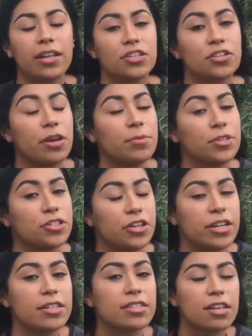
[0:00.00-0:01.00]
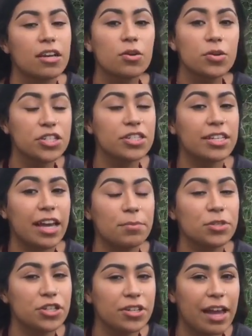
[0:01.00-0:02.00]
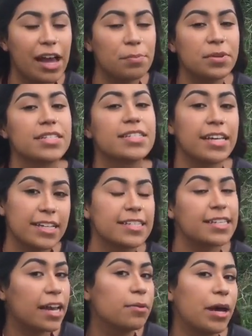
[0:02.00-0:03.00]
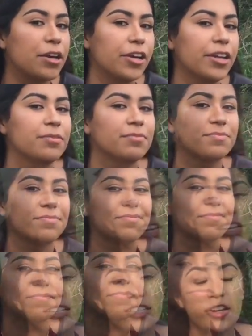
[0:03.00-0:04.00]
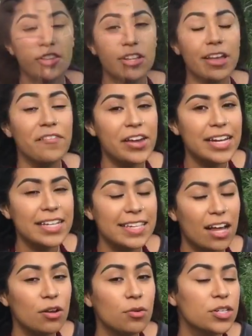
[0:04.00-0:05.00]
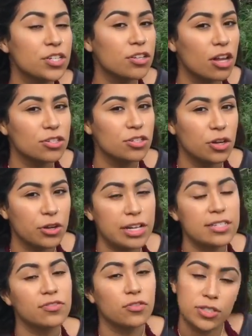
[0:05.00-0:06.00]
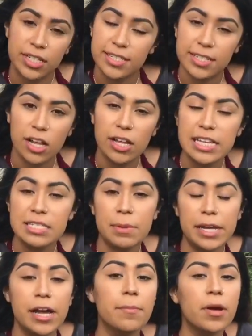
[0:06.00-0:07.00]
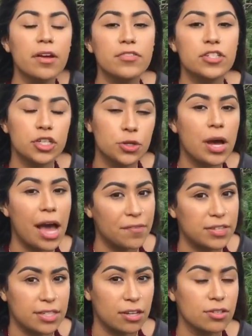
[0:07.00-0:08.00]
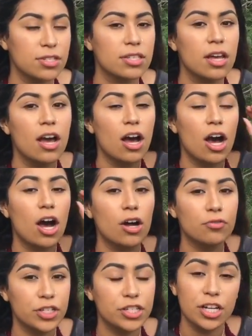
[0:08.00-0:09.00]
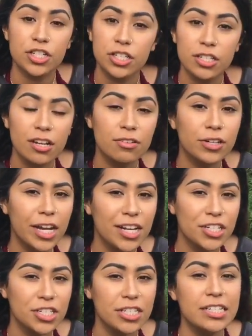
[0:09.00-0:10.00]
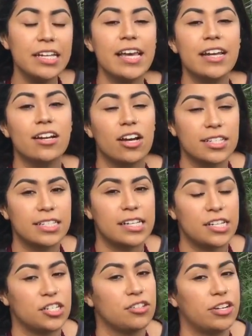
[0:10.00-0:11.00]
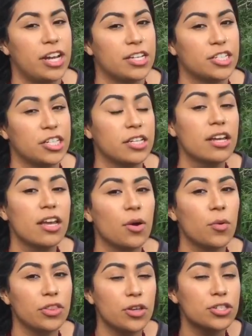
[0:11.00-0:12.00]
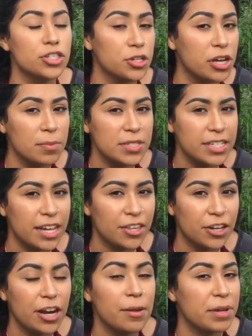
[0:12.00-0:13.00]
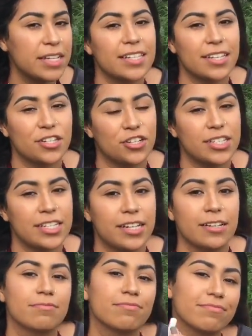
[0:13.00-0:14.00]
electrochemistry is, which is the chemistry that happens inside a battery. So the galvanic cell, which is also known as the voltaic cell, is made up of two half cells, a reduction reaction and an oxidation reaction. And when those two come together, it makes electricity.